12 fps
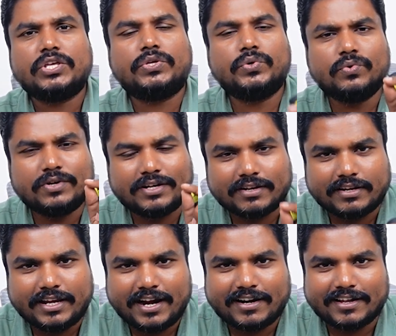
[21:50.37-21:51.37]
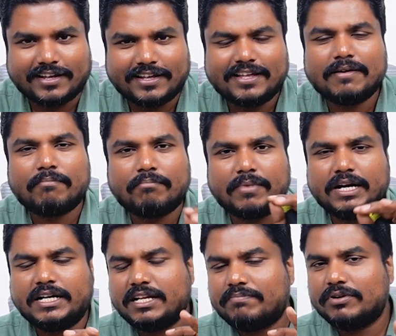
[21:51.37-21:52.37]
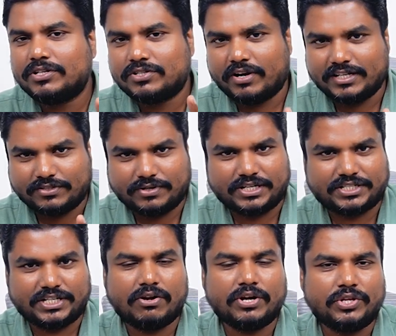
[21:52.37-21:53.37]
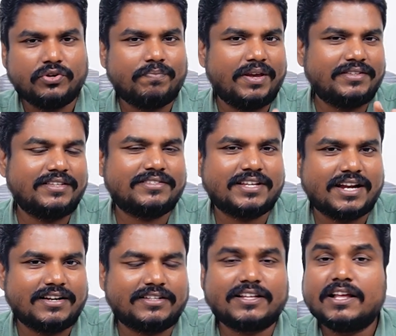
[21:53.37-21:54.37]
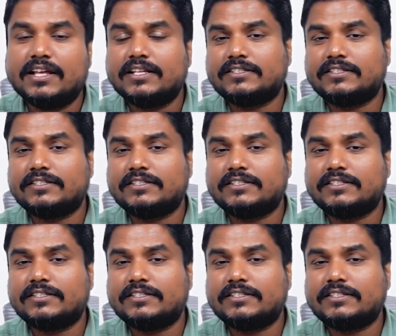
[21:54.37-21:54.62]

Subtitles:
you create a multiple choice question on UPSC standards.